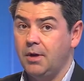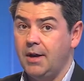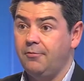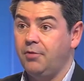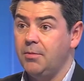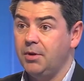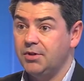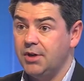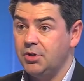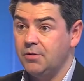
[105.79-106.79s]
have
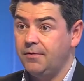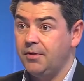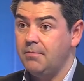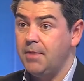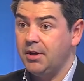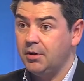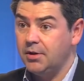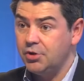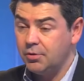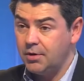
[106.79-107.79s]
rehabilitation for their medical
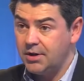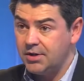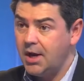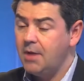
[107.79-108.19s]
injuries,